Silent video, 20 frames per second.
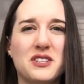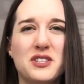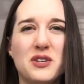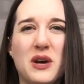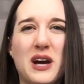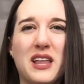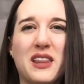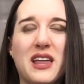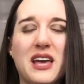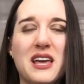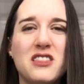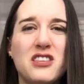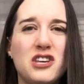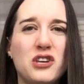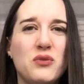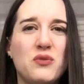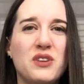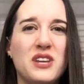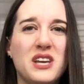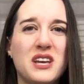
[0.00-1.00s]
So I like the
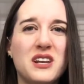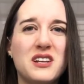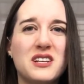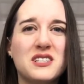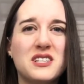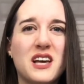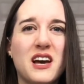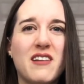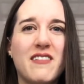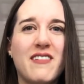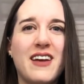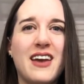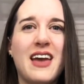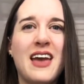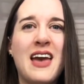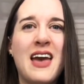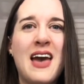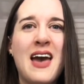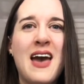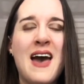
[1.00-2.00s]
uniqueness of it,
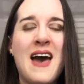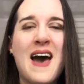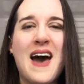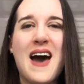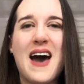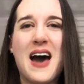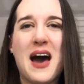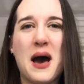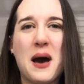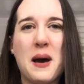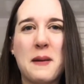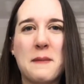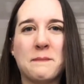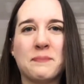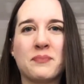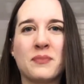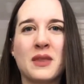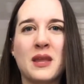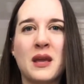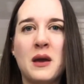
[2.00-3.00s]

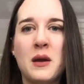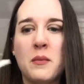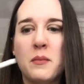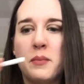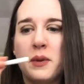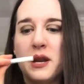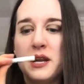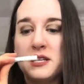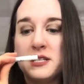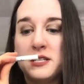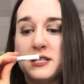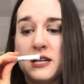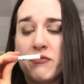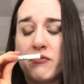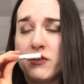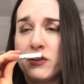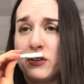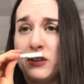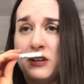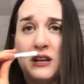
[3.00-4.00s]
but it's
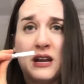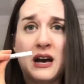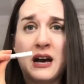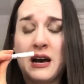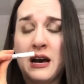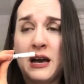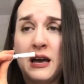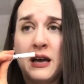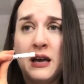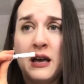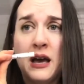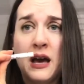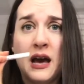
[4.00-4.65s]
definitely not.